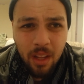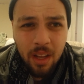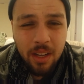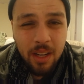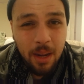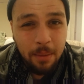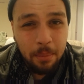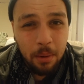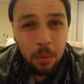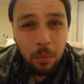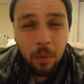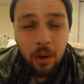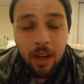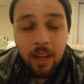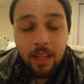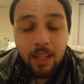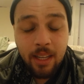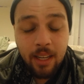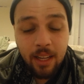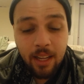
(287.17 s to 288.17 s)
number
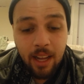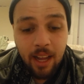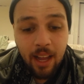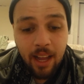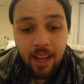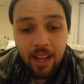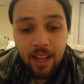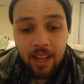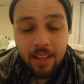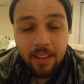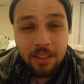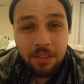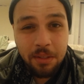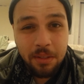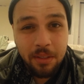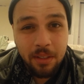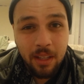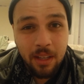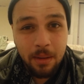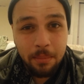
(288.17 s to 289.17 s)
1, and
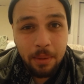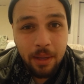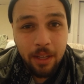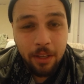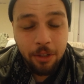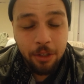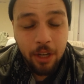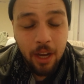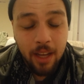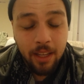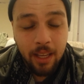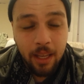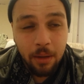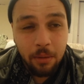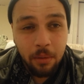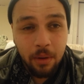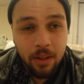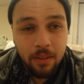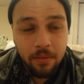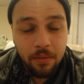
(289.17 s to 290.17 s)
this is going to be a
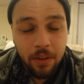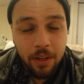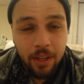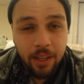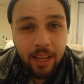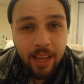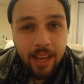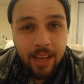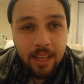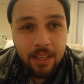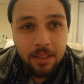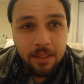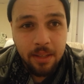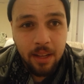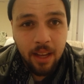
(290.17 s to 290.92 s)
shocking one for you guys,